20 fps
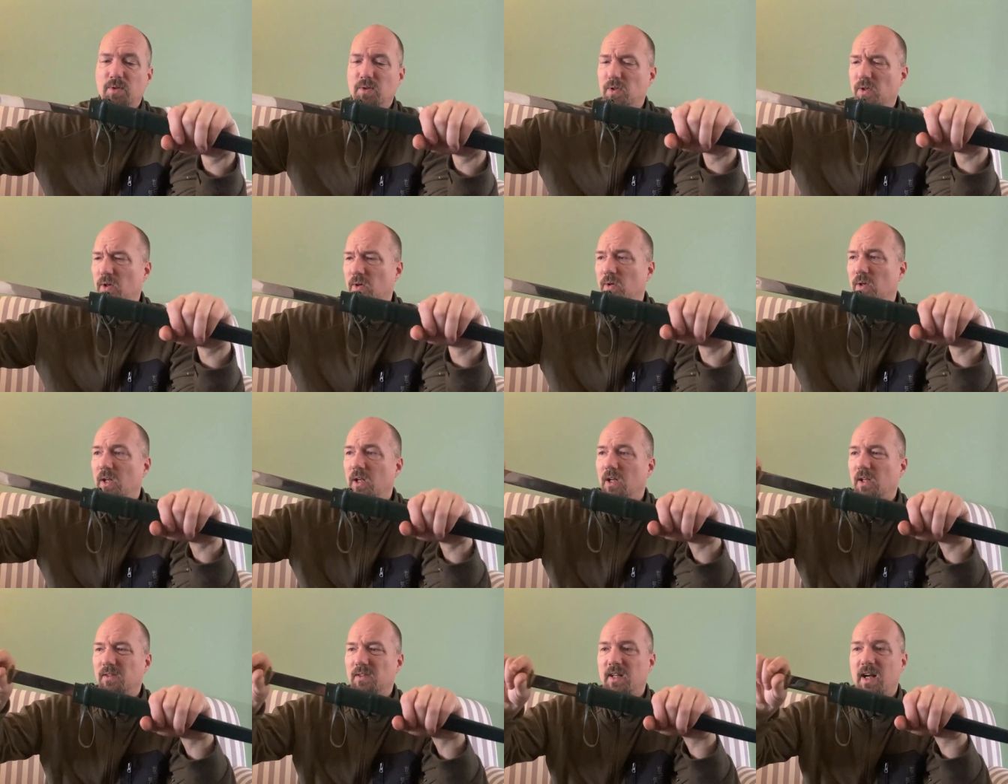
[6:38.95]
you know,
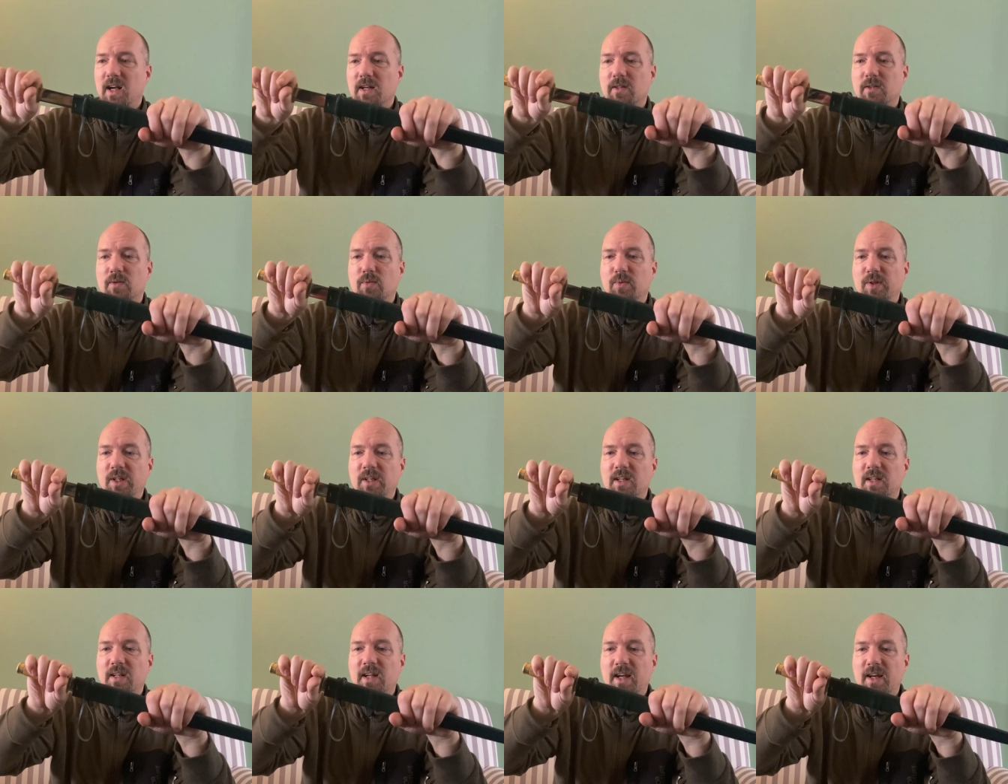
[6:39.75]
dark
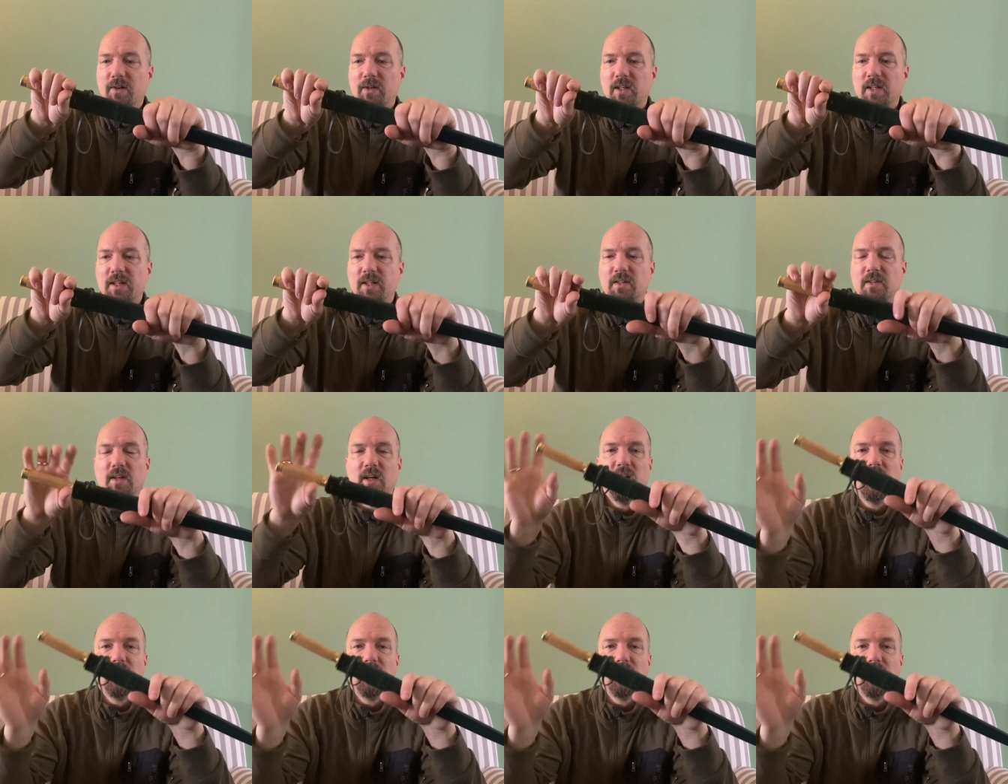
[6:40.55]
green in Ireland